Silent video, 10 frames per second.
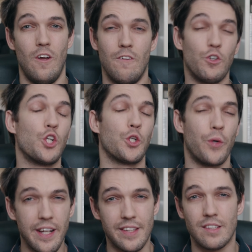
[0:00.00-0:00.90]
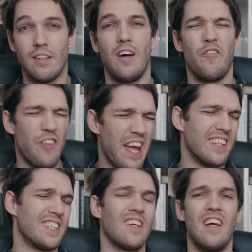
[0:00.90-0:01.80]
For streets,
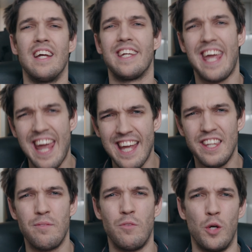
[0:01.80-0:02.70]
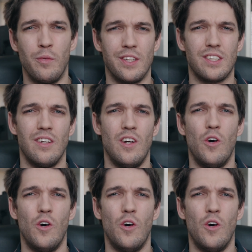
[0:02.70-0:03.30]
events, candid moments,